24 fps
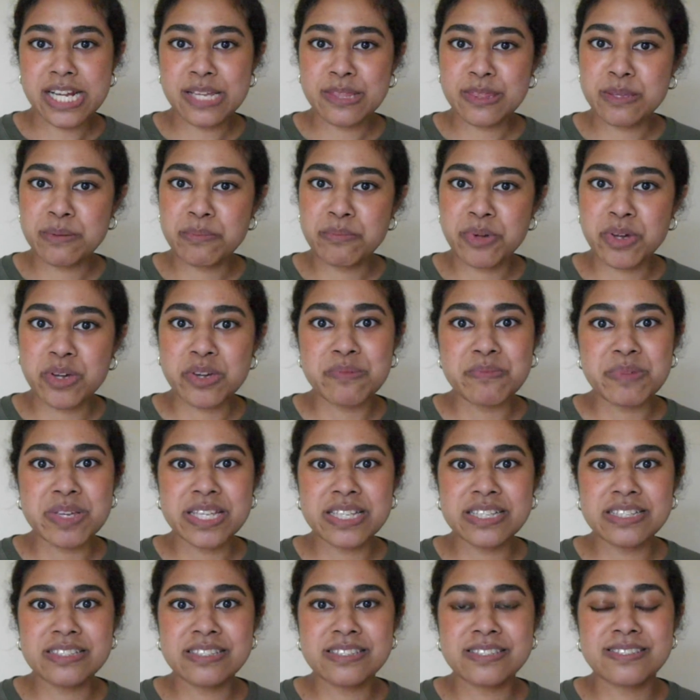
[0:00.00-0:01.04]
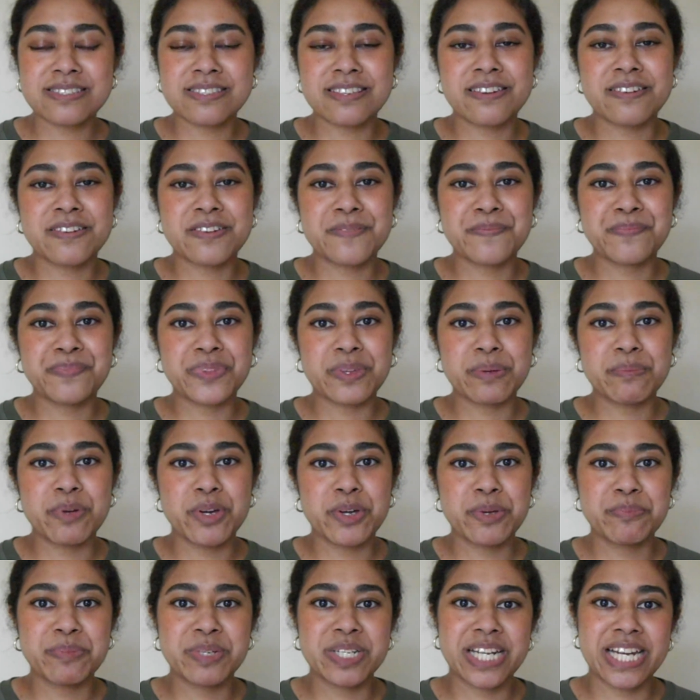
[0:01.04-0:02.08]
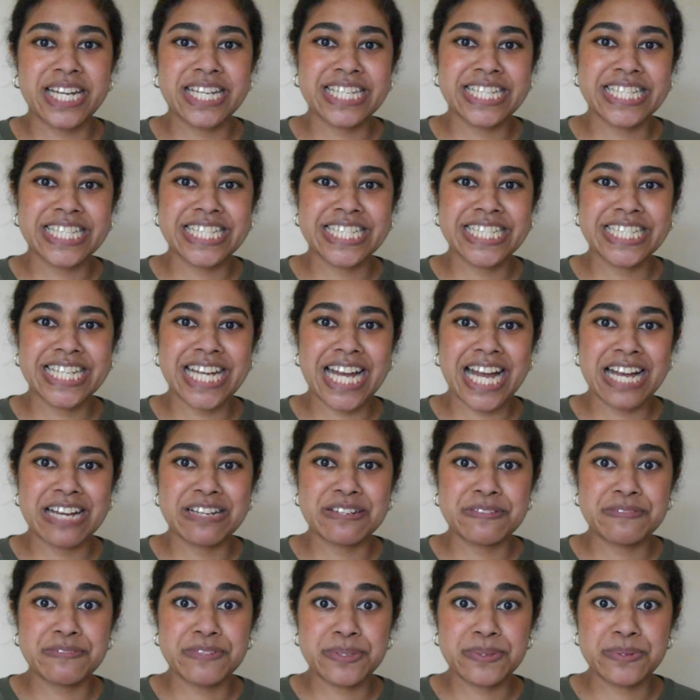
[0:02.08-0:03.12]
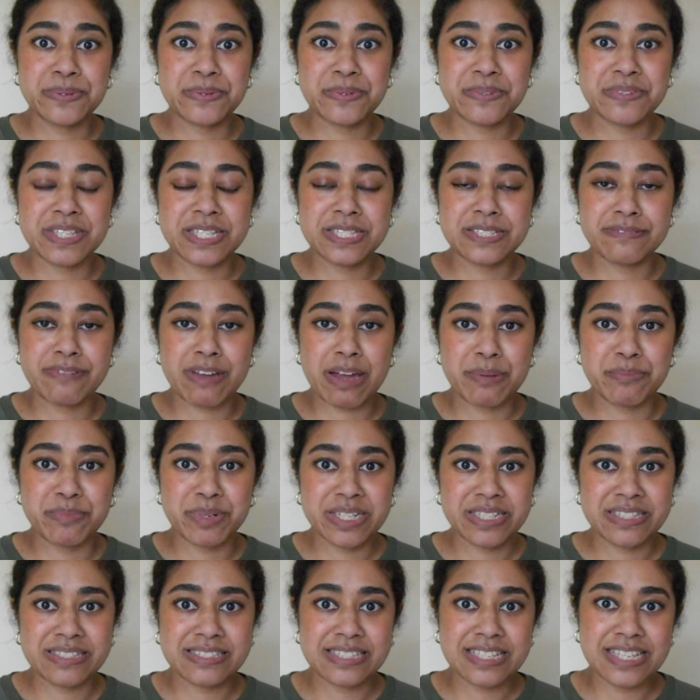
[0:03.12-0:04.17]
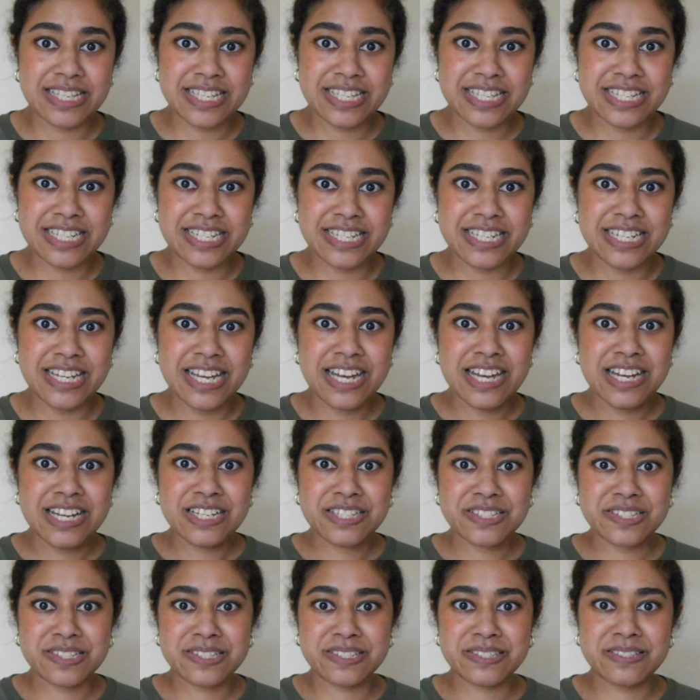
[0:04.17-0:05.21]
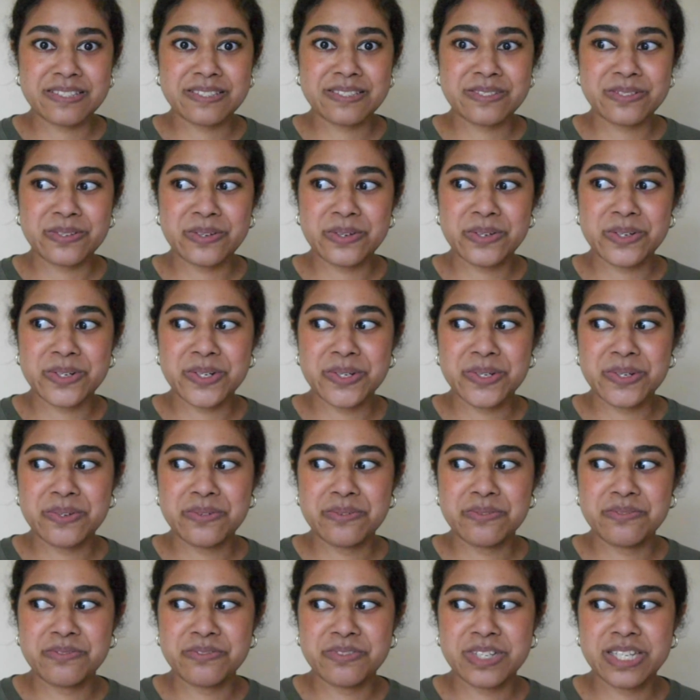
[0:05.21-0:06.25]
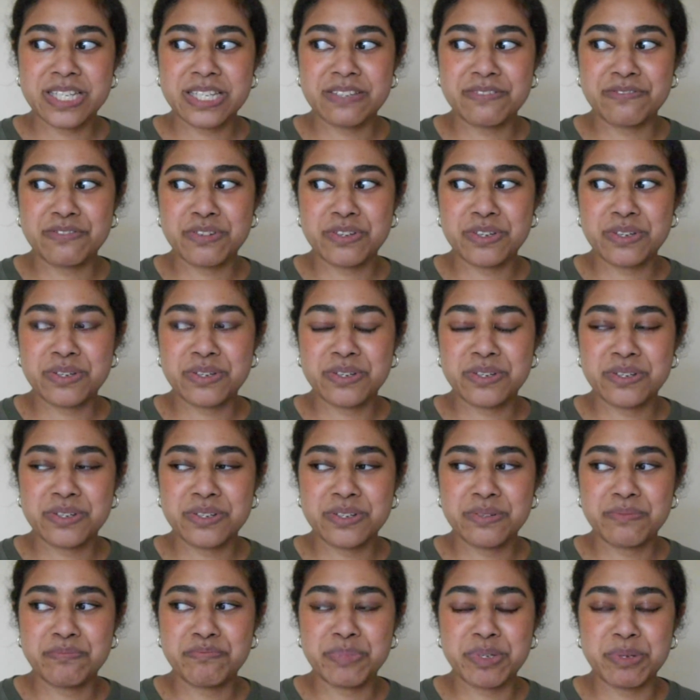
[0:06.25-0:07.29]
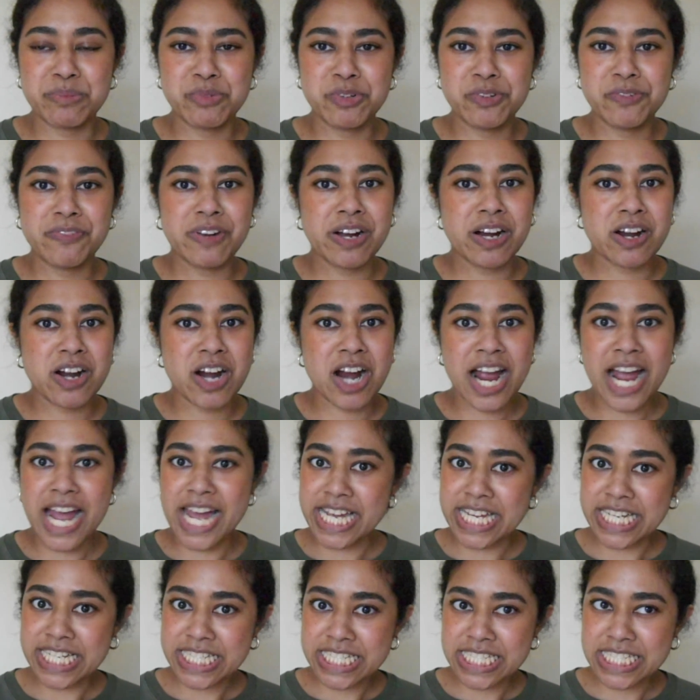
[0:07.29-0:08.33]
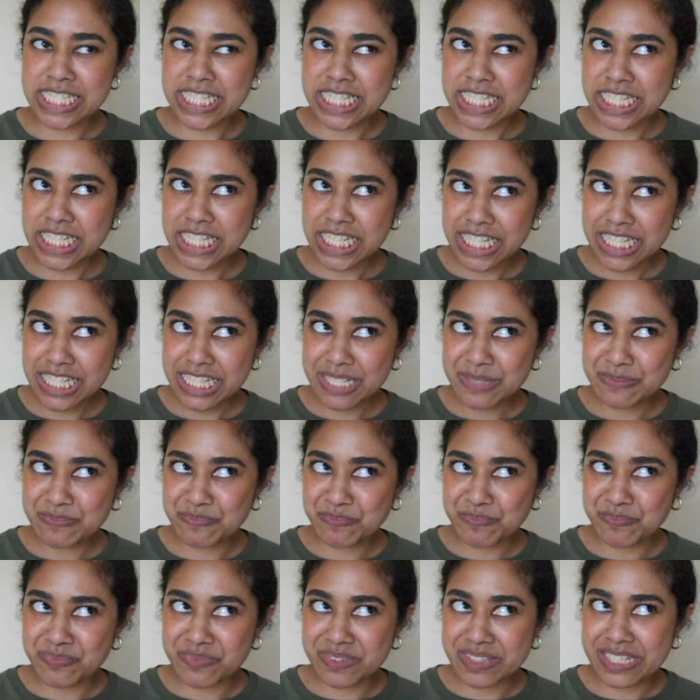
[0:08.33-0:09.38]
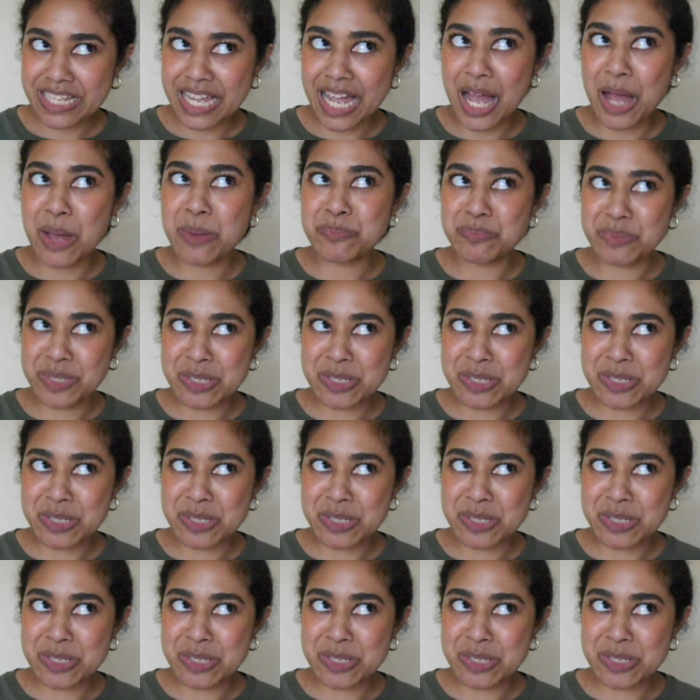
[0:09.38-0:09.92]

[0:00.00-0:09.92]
at the moment. So I'm hoping I can add a few of these fabrics in just to sort of give a bit more variety to